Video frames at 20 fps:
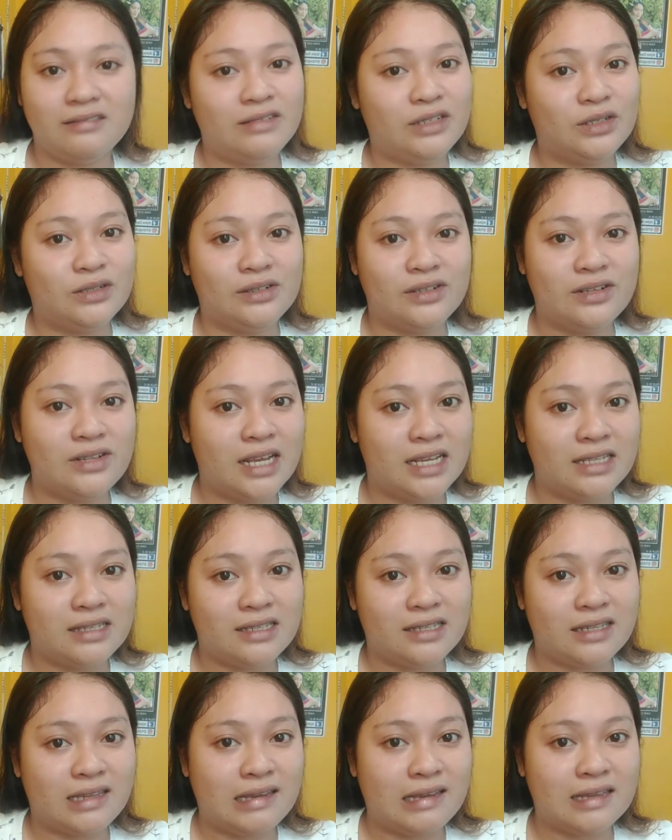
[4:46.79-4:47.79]
You know that
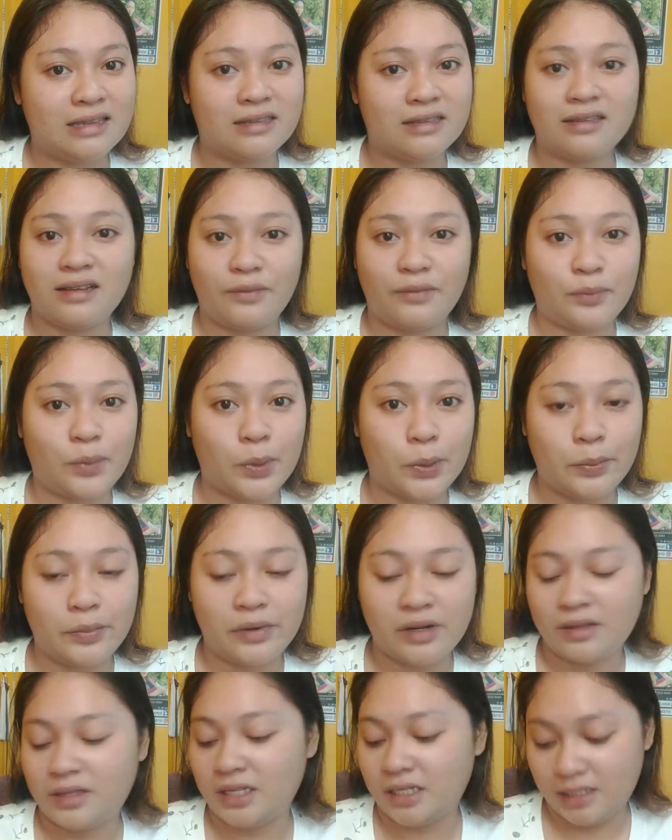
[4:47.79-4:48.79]
sis, nga
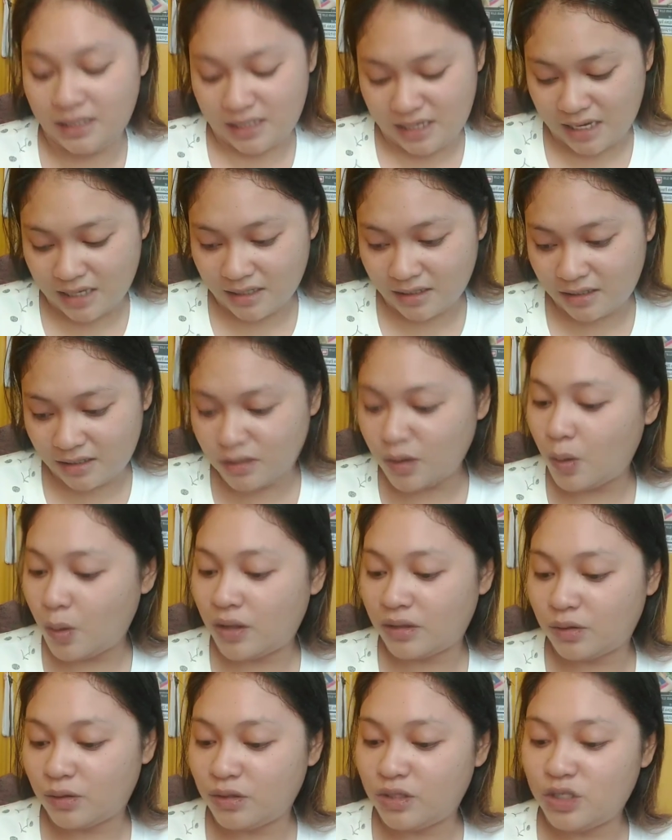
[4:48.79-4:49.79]
pobre ta sis, so
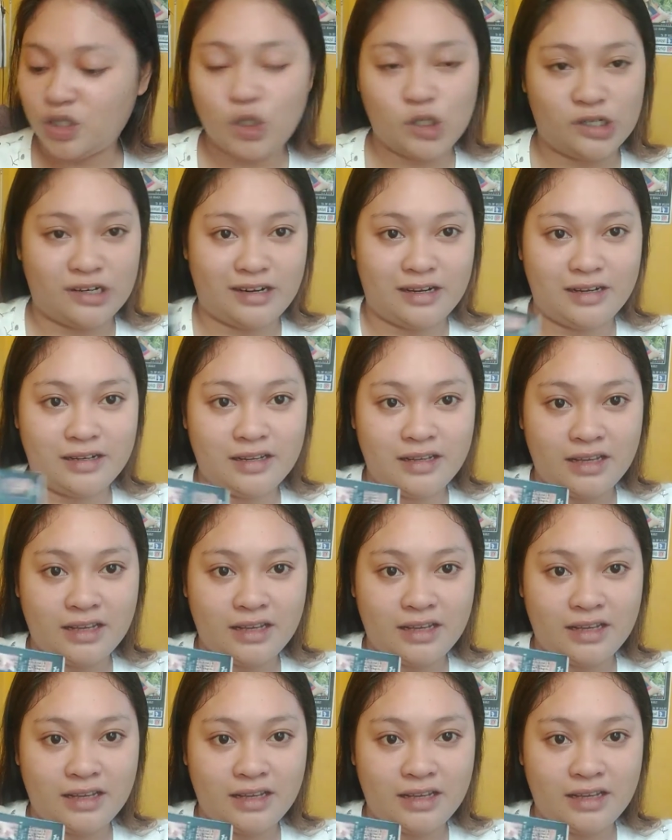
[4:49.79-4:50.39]
ato di siya.